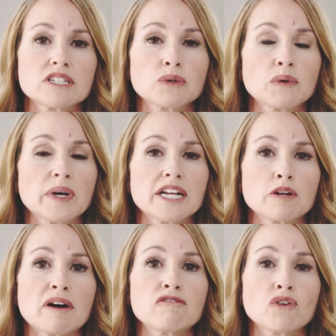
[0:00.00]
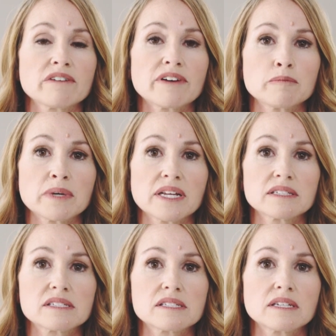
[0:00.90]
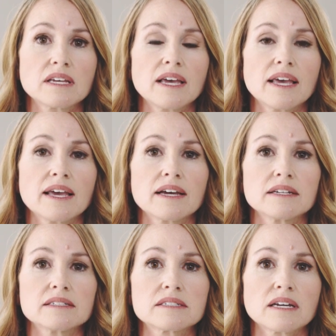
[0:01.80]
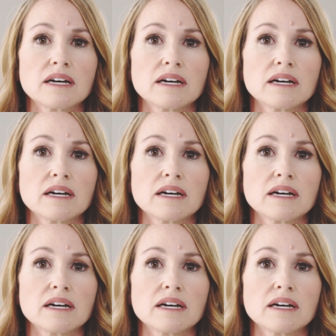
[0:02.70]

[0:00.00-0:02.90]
so we waited about 45 minutes, and